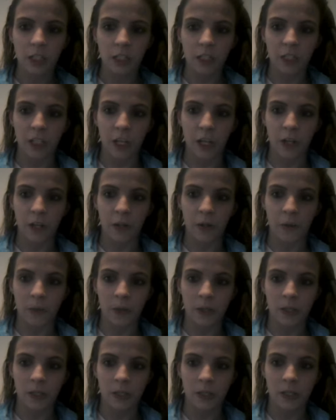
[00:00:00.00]
So
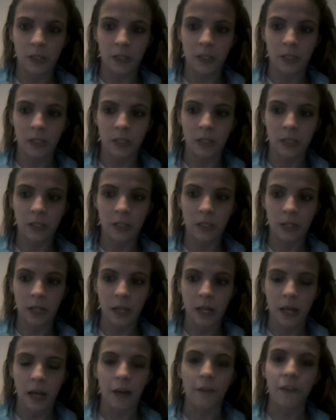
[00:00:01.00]

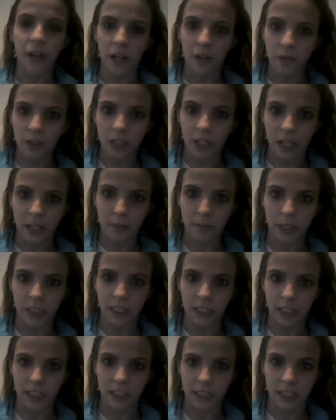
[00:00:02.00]
I've had relapses
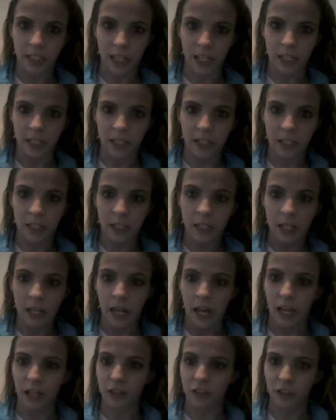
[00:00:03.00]
since then.
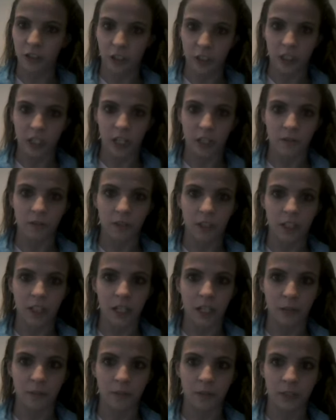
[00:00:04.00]
Actually just had a
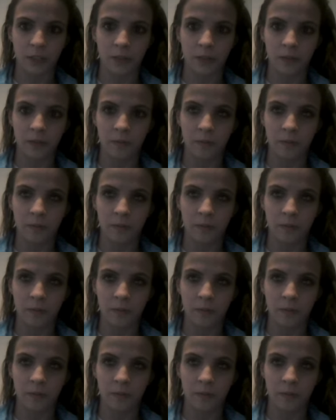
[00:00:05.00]
relapse